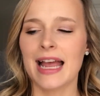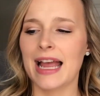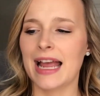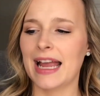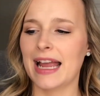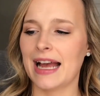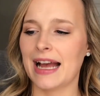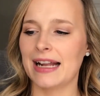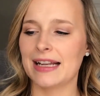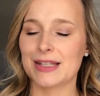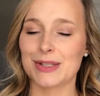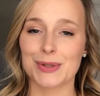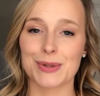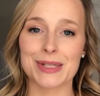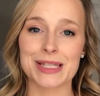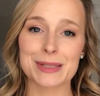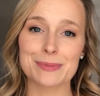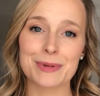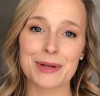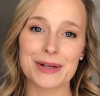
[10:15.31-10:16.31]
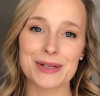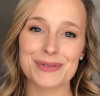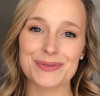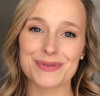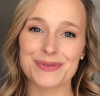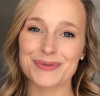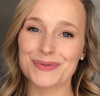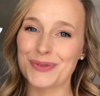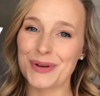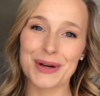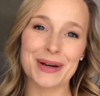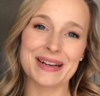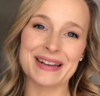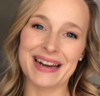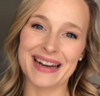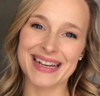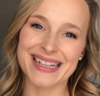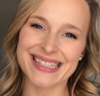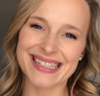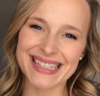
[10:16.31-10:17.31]
and so it smells very
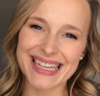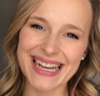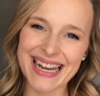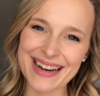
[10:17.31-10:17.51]
nice.